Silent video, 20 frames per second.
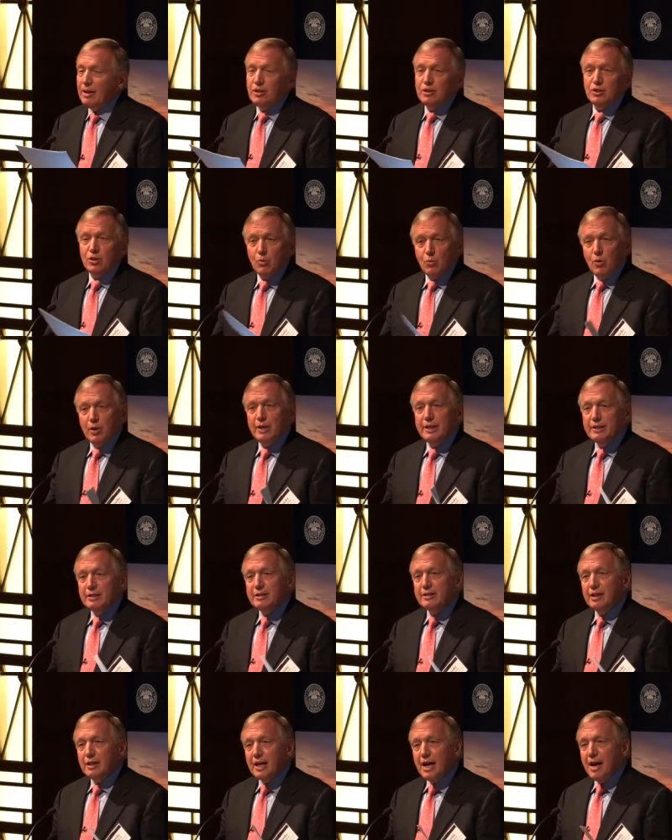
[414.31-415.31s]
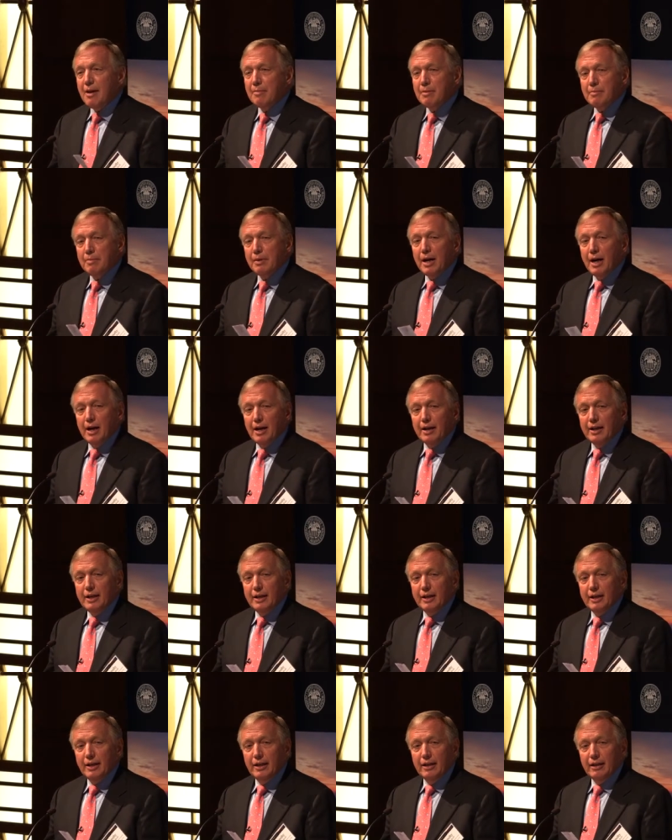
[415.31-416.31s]
So what is the common bond
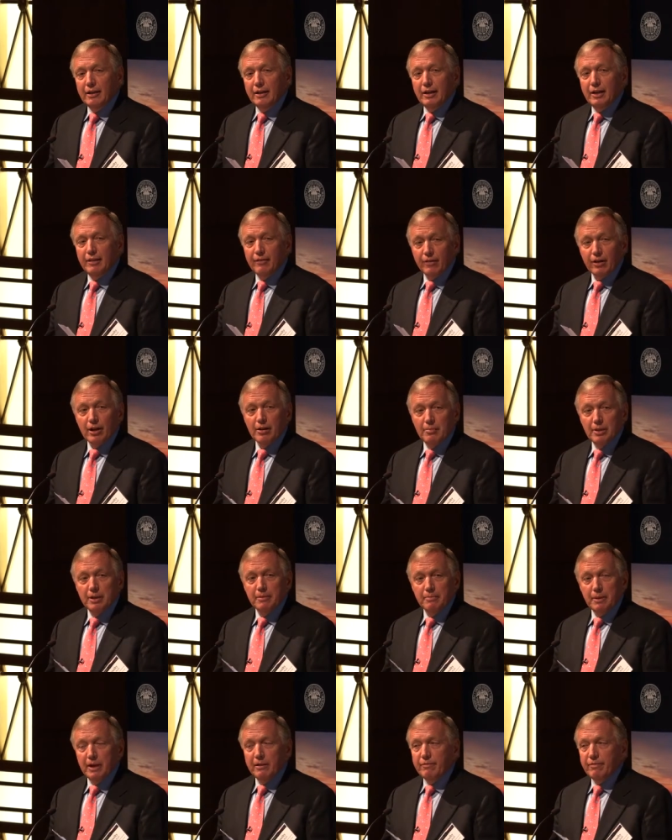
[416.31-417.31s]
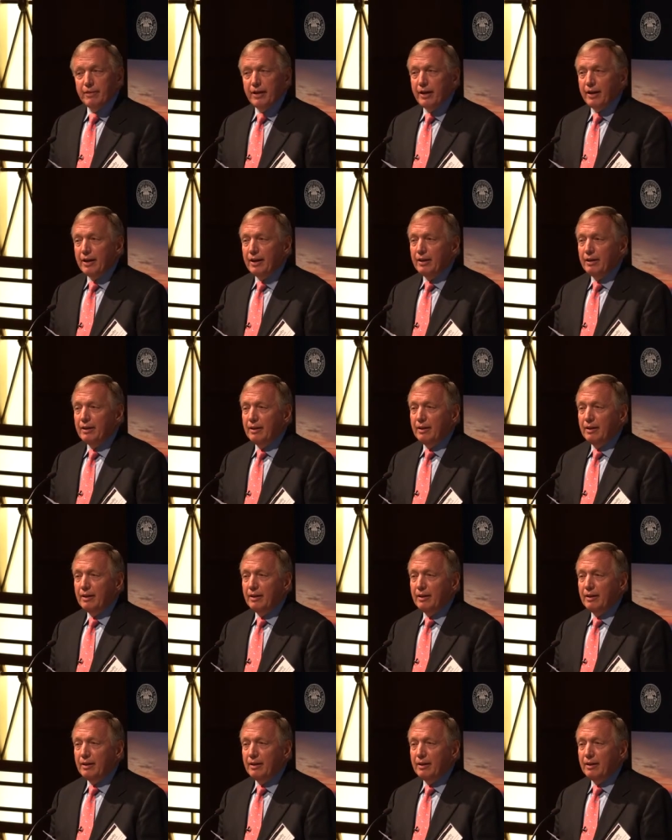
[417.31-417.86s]
if you're going to be at PenFed?